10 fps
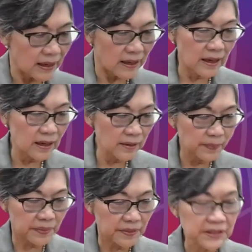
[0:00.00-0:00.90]
Uh,
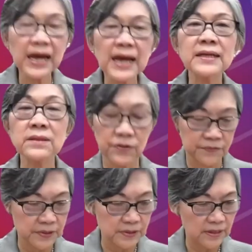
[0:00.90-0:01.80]
the title
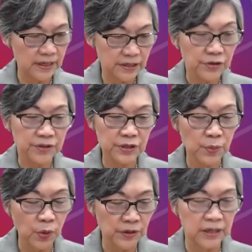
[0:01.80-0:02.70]
of the lecture this
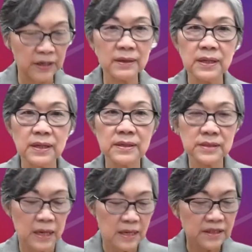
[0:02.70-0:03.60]
morning is
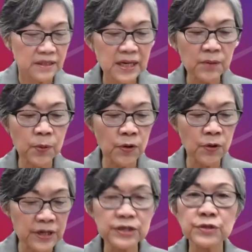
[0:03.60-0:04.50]
Singapore
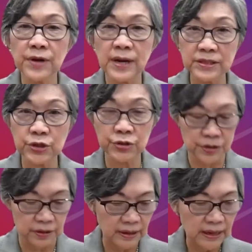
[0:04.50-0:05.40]
in
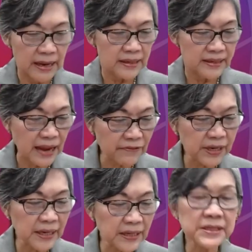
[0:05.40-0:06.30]
Transition,
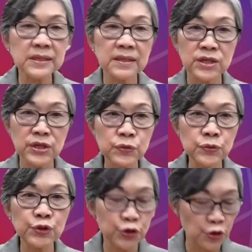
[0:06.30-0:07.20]
Navigating the New
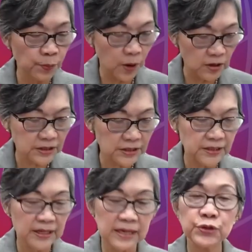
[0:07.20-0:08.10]

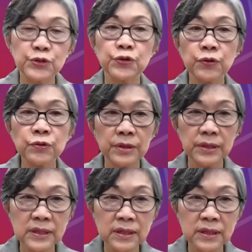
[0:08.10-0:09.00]
Geopolitics and
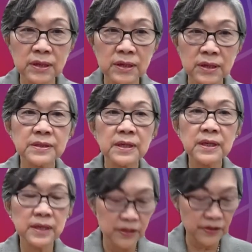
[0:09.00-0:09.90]
Geoeconomics
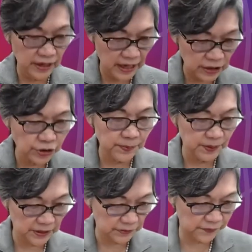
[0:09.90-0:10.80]
in the Asia
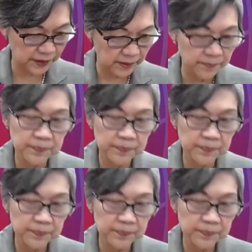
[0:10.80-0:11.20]
Pacific.